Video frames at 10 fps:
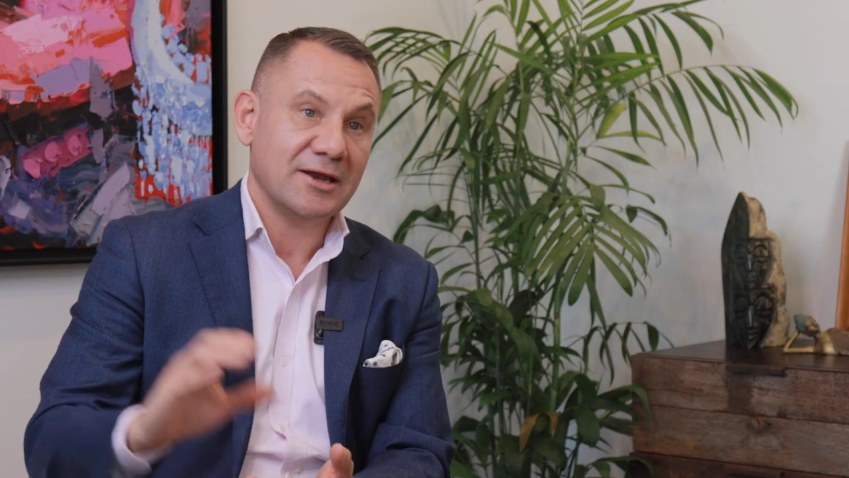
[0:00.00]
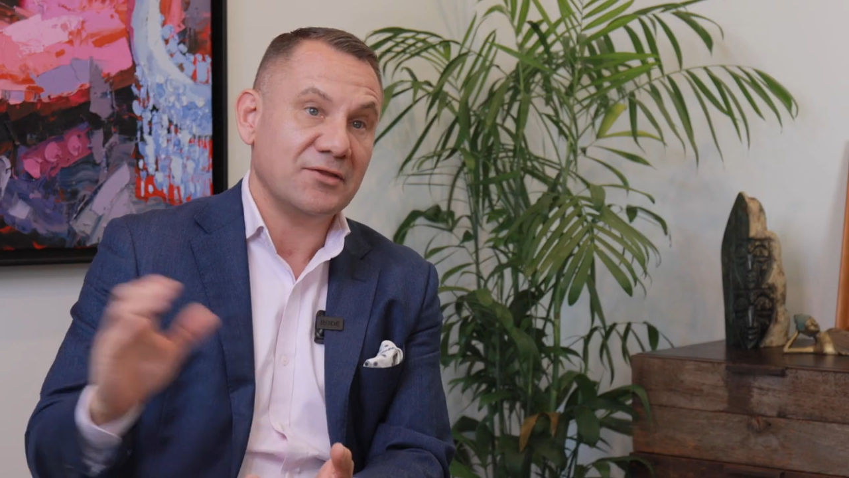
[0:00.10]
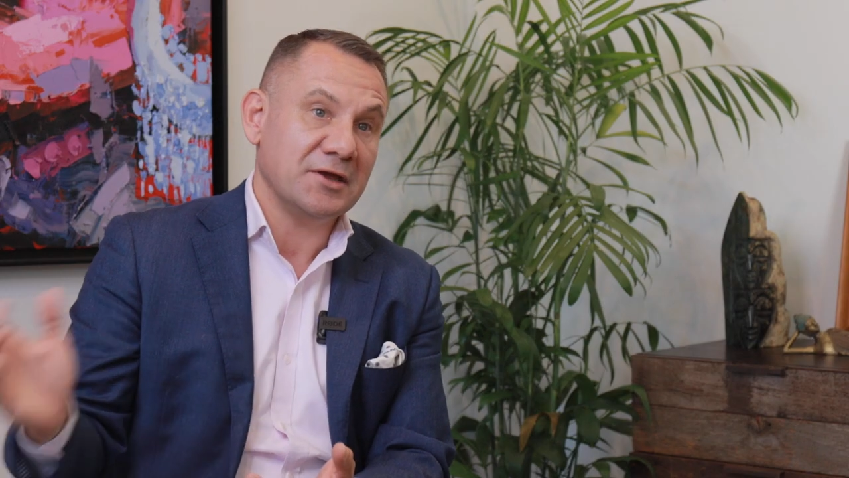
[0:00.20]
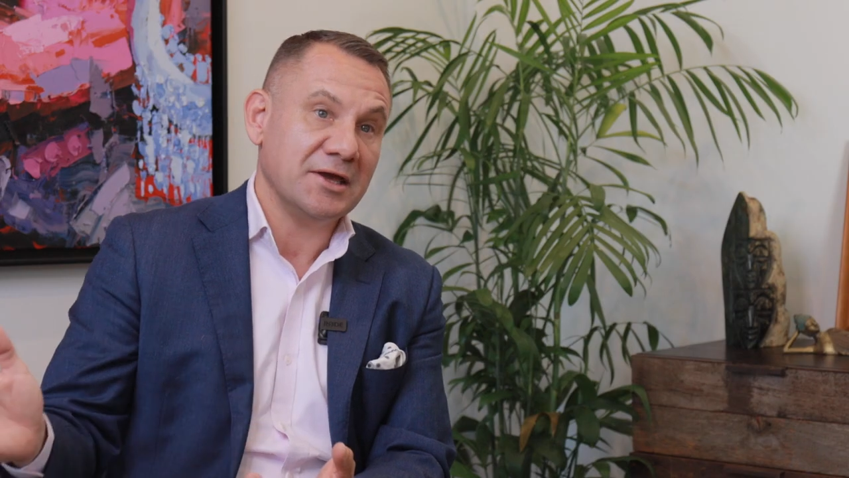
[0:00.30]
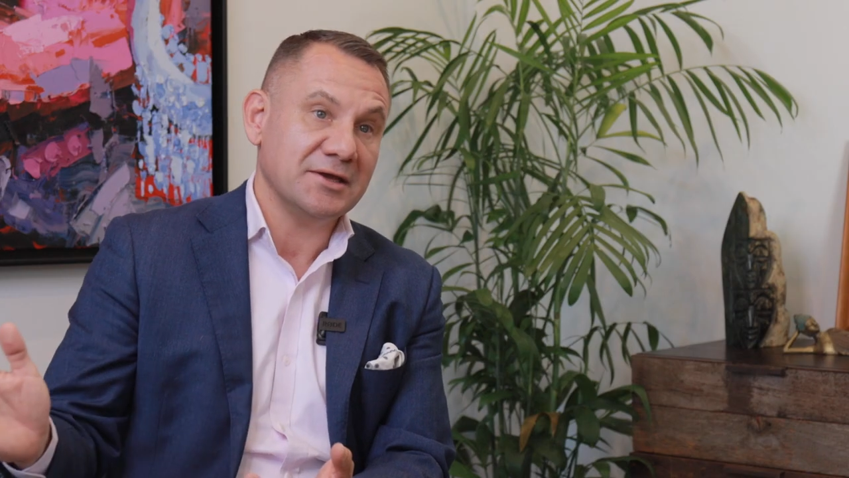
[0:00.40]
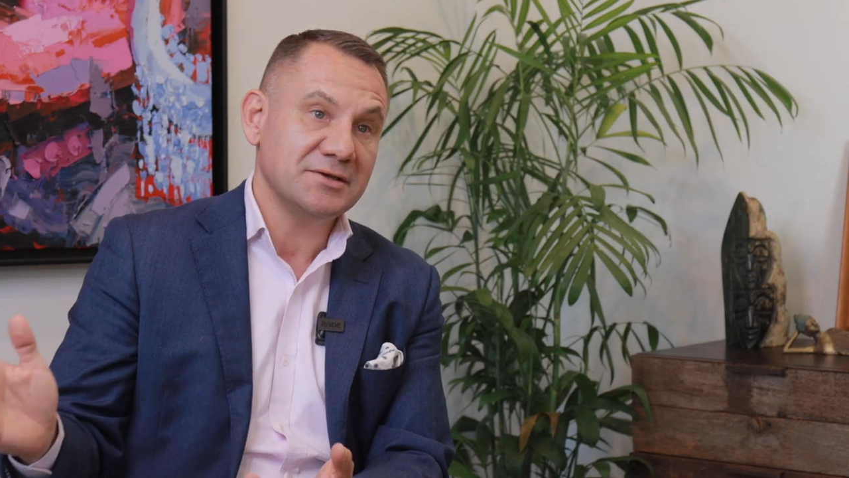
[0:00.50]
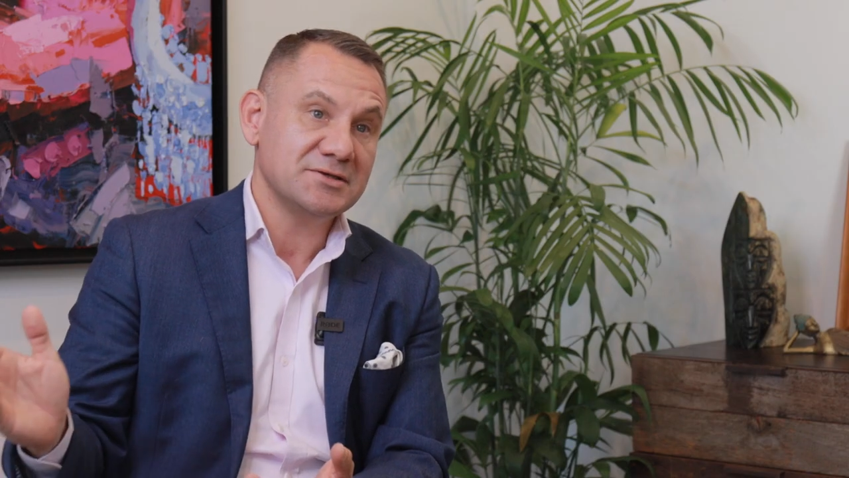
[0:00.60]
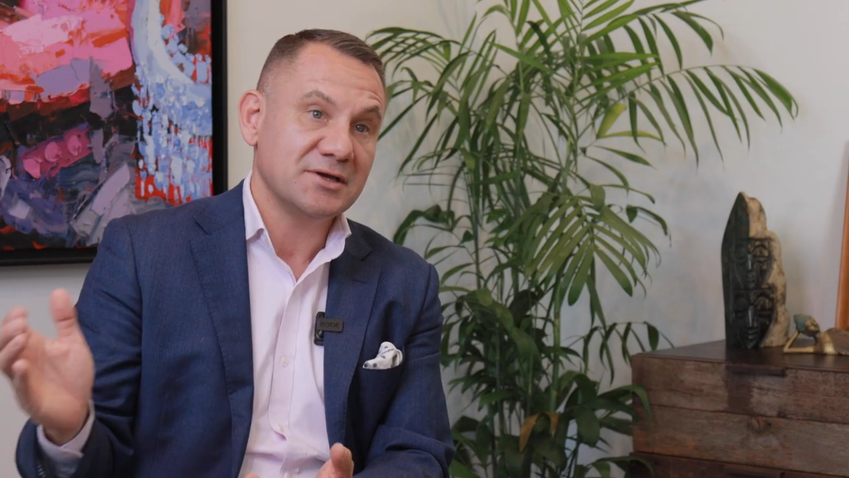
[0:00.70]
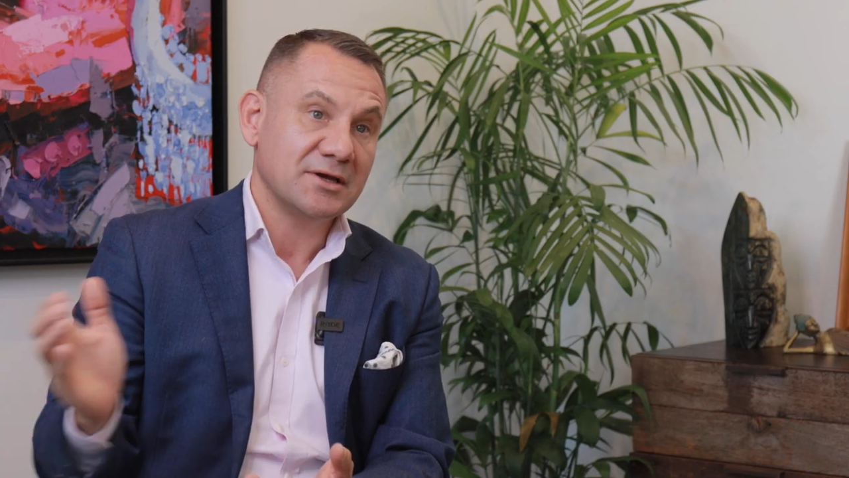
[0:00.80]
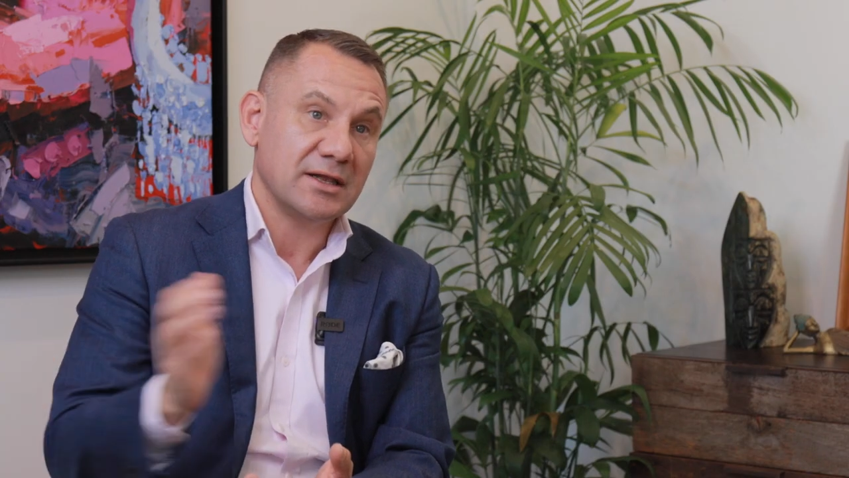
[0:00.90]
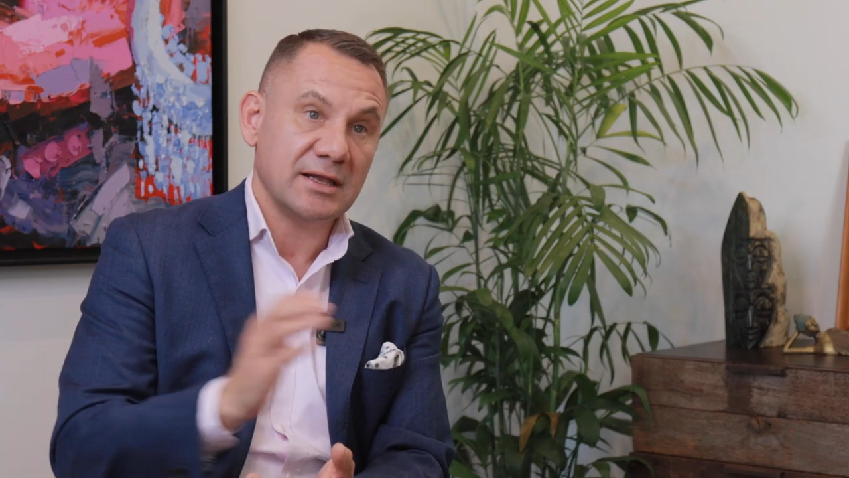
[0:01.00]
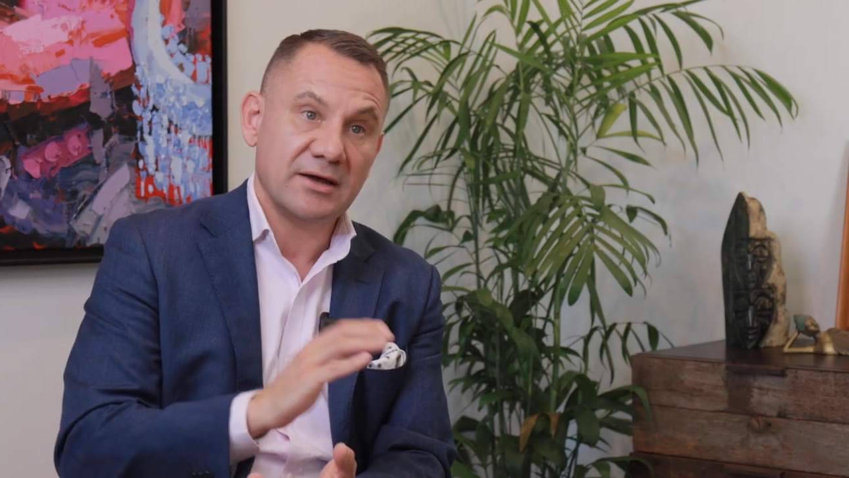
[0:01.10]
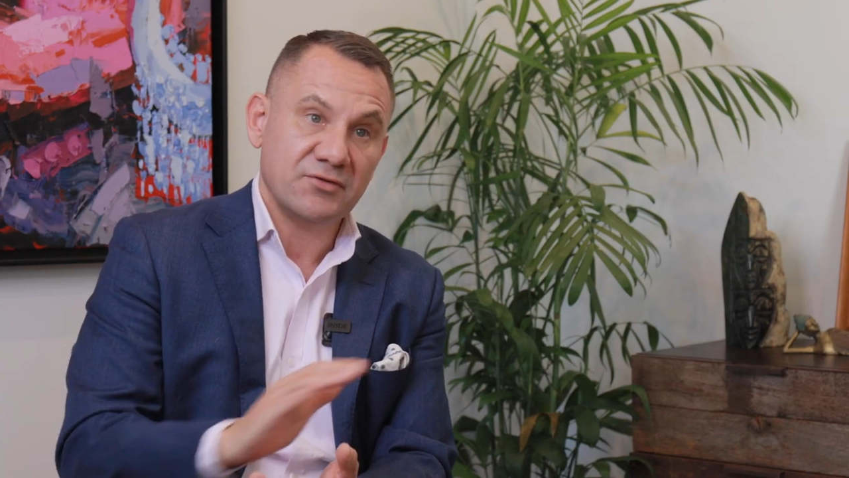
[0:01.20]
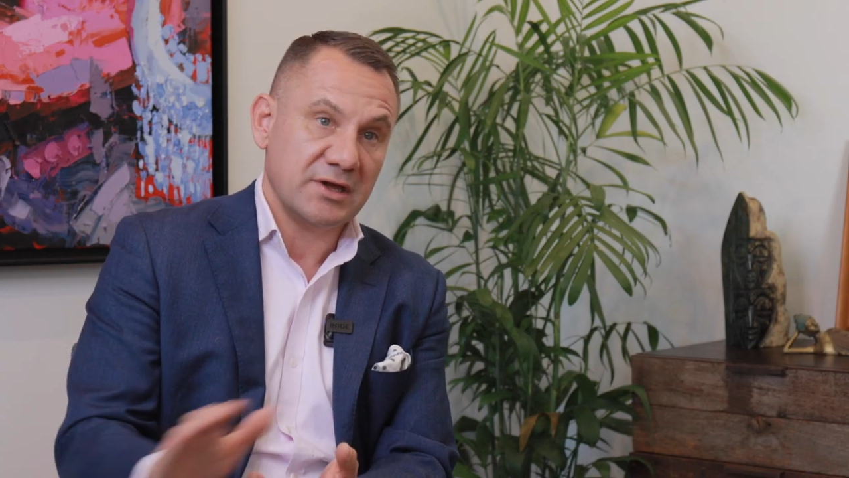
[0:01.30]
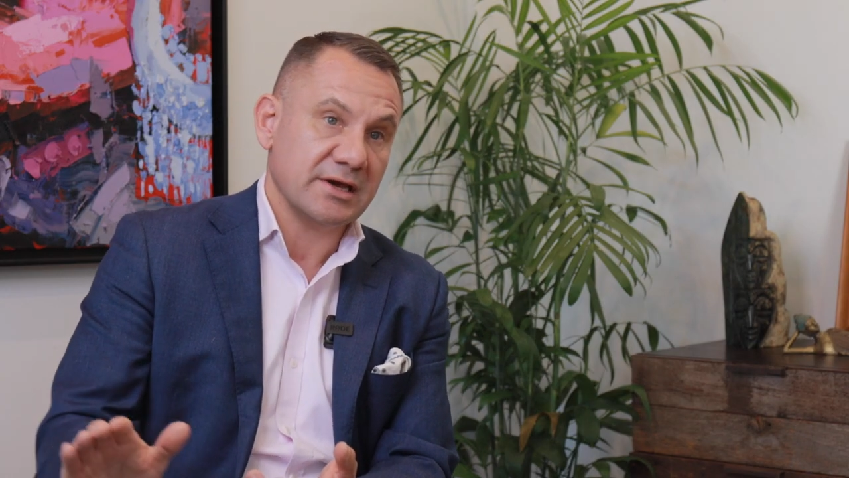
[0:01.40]
and at the end,
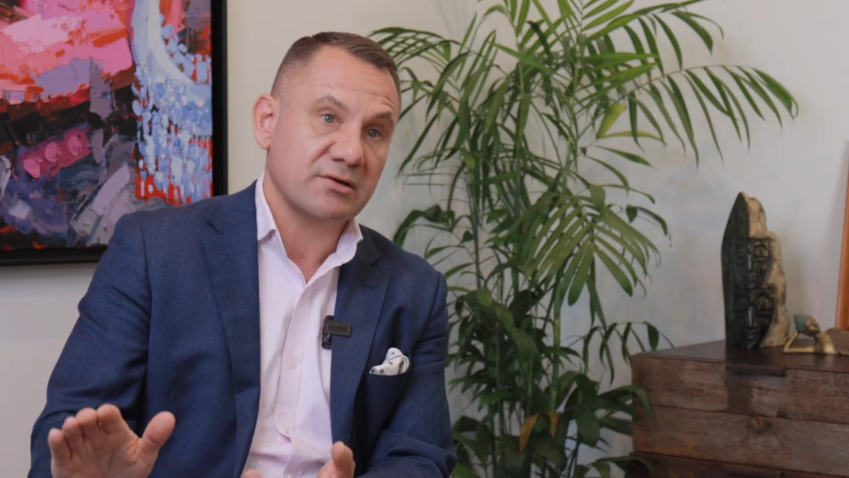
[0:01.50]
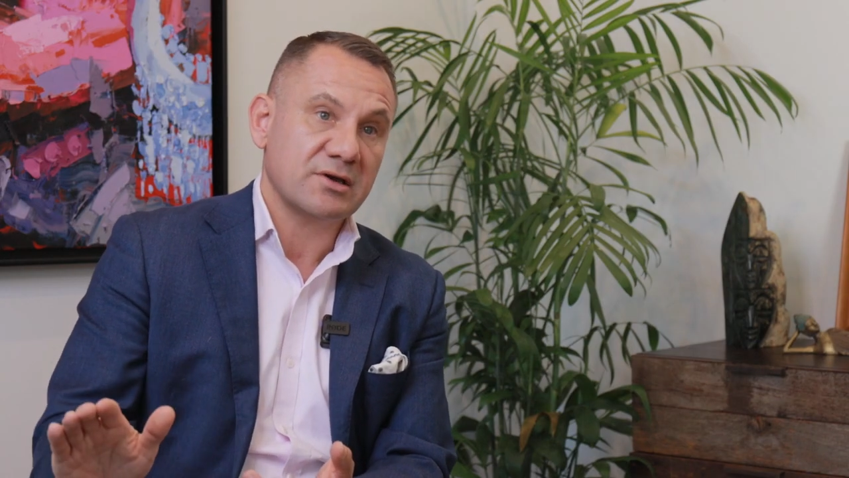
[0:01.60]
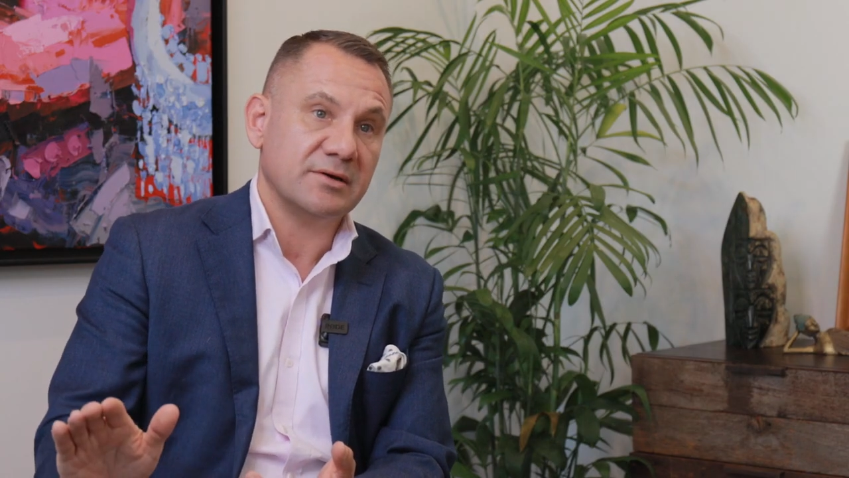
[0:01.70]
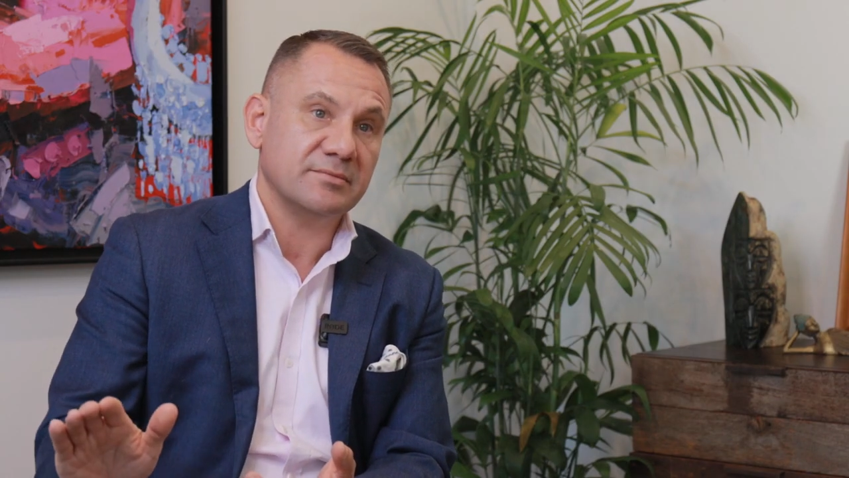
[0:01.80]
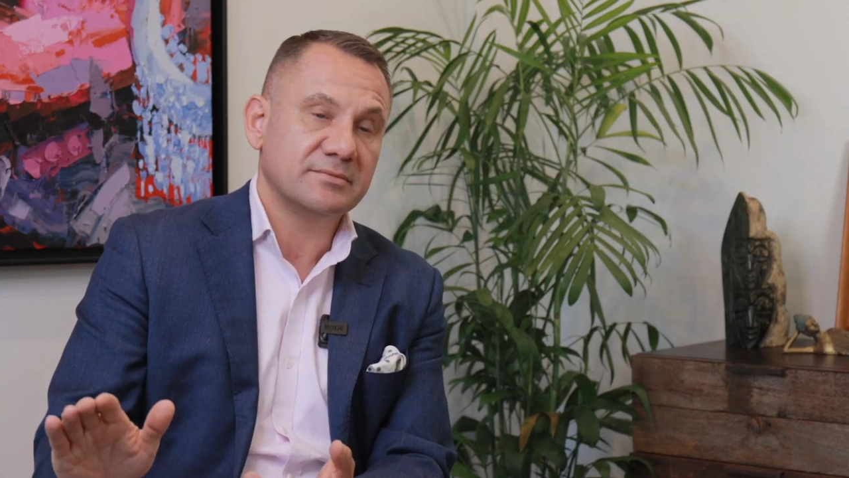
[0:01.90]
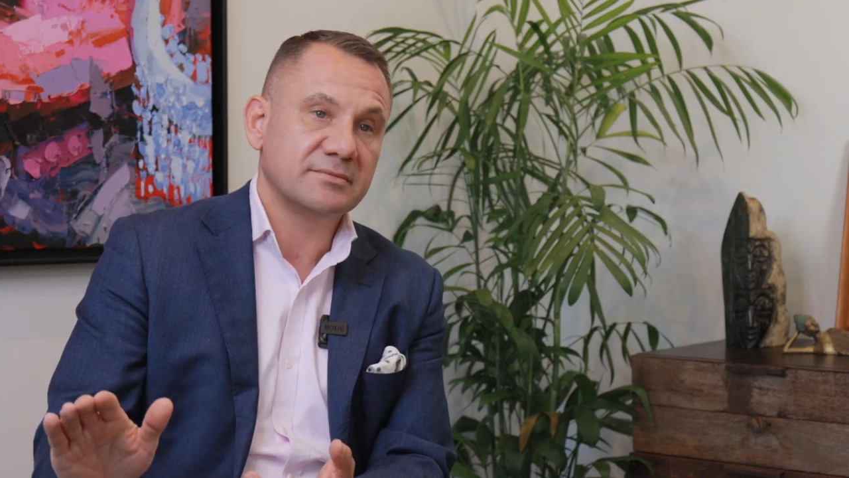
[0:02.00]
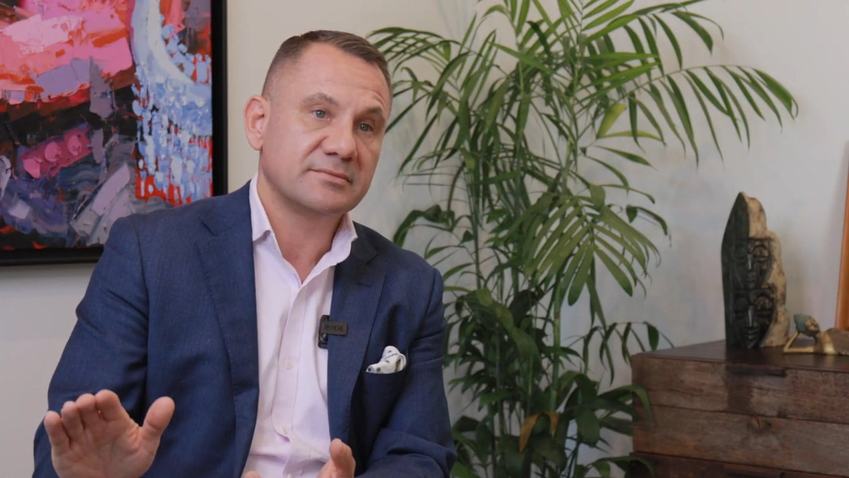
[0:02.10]
love the outcome.